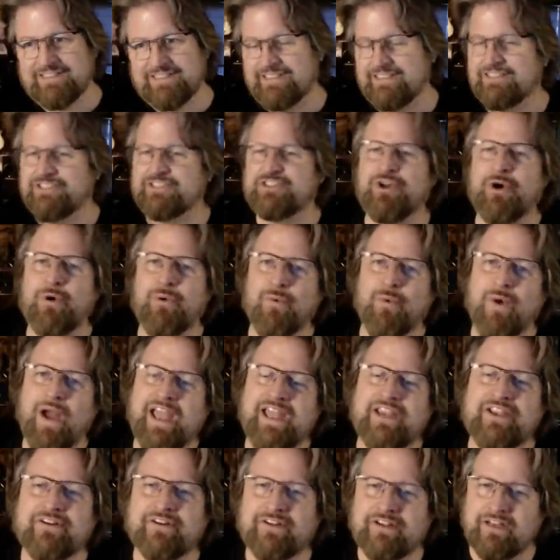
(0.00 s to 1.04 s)
And there's no way
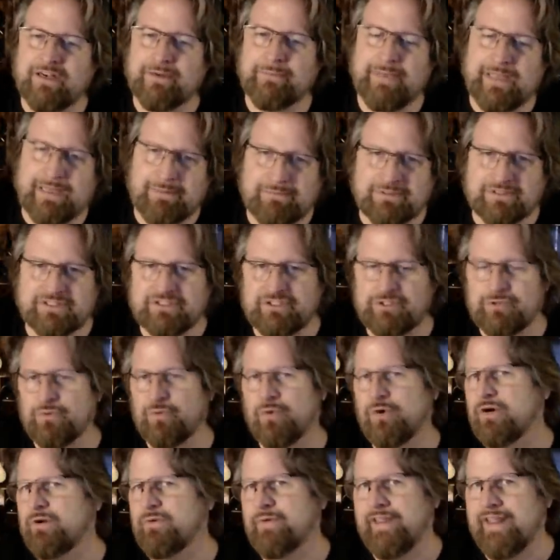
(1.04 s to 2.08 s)
you're going to be able to
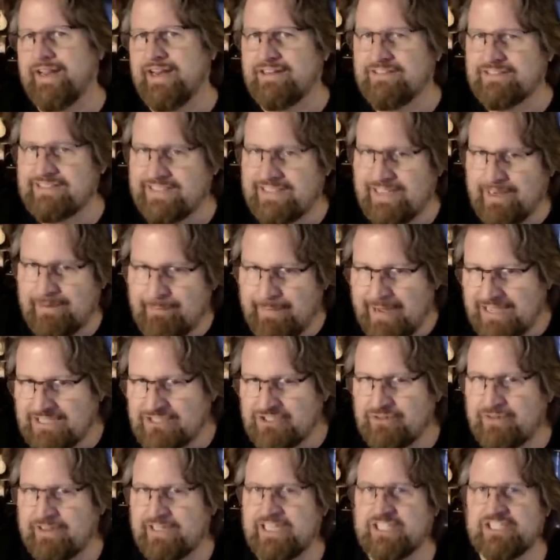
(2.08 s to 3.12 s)
work with an outside
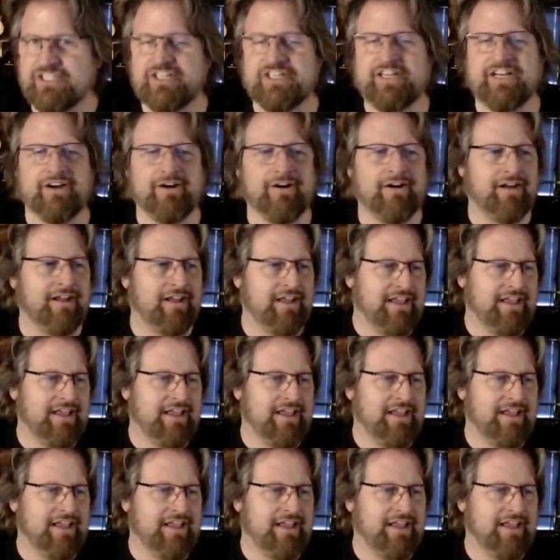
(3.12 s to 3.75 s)
mastering engineer